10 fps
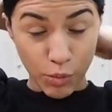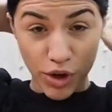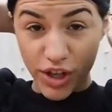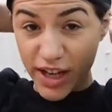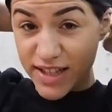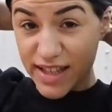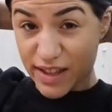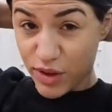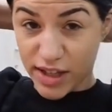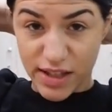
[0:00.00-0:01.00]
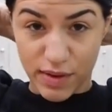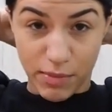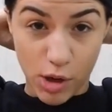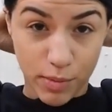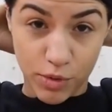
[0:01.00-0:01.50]
What do you guys think? If you guys live in
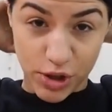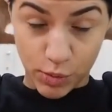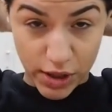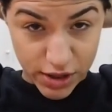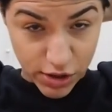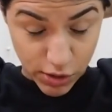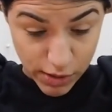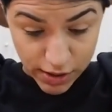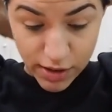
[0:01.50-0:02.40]
Melbourne, would you want us to do one?